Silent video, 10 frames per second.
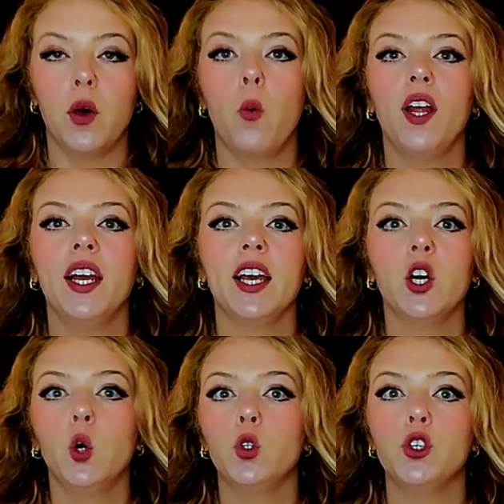when I
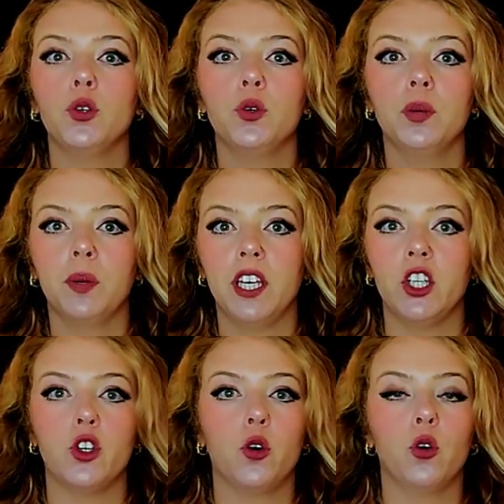go to the
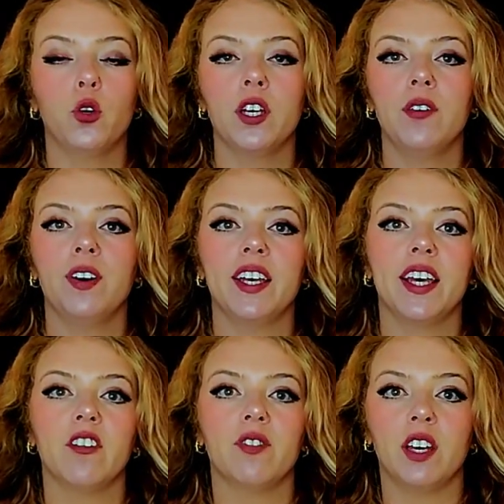beach or if I
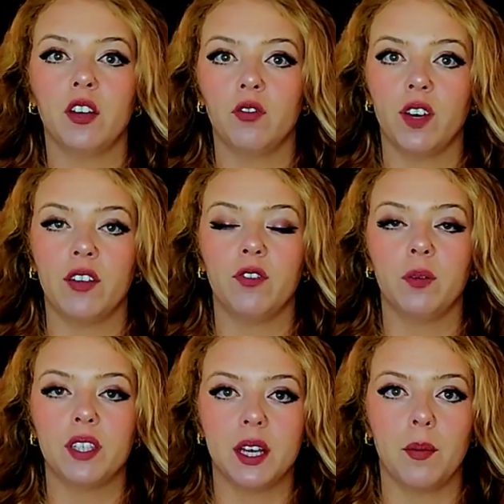get very red
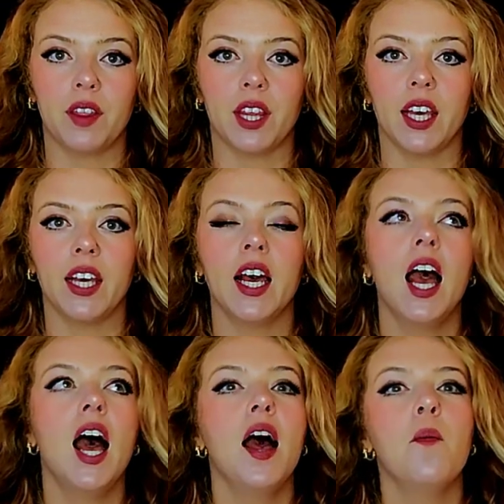from something,
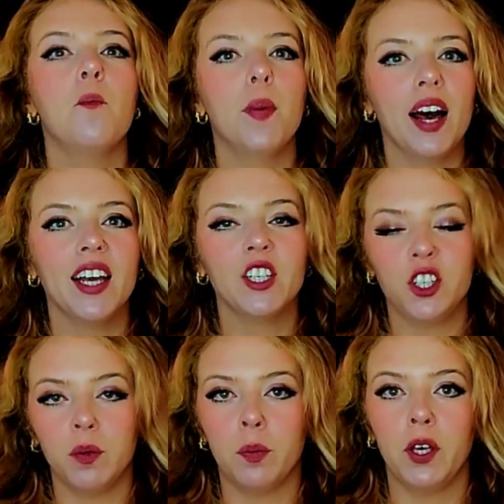my
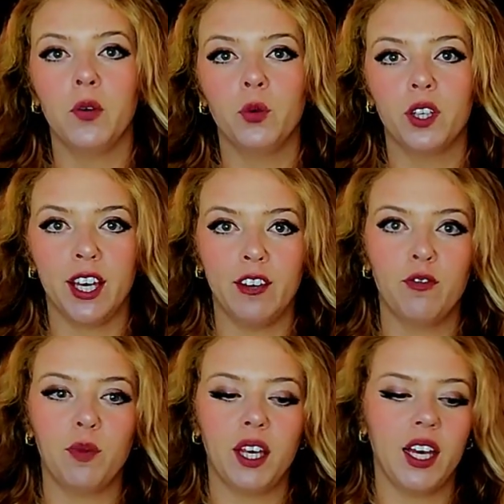G P would give
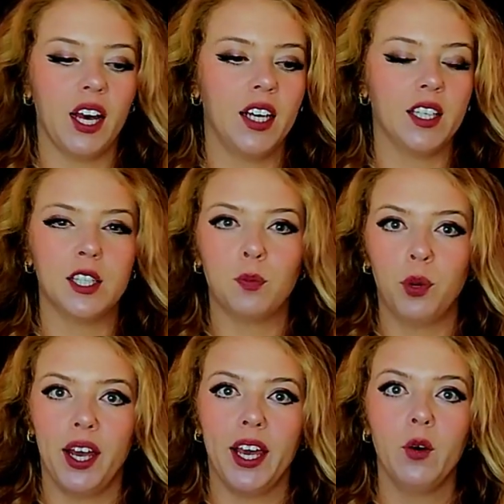me a
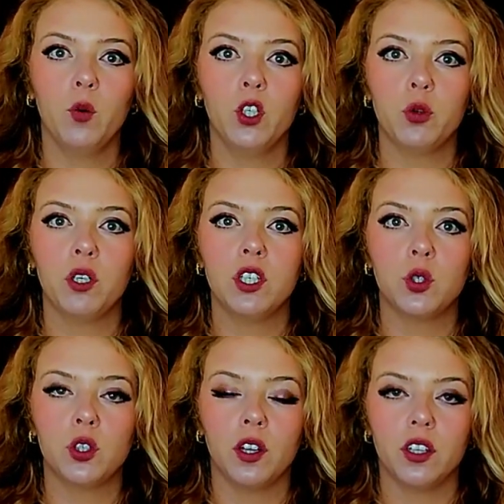spray which was
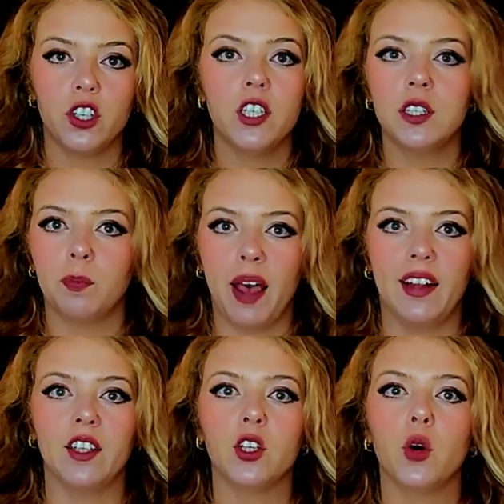just
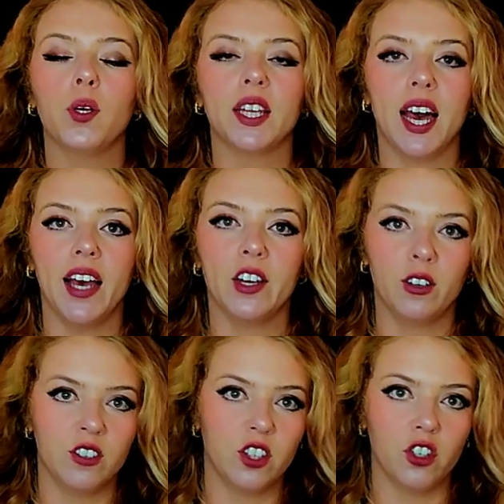Panthenol in high
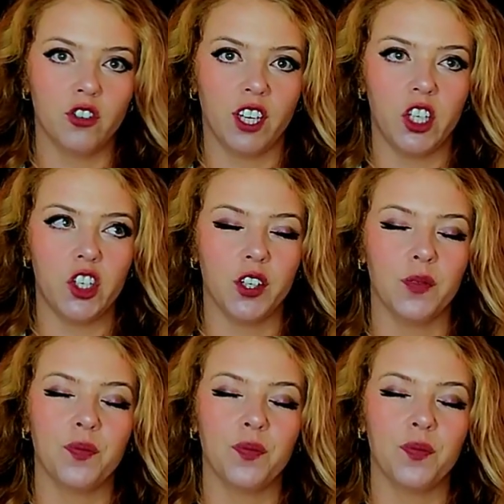concentration.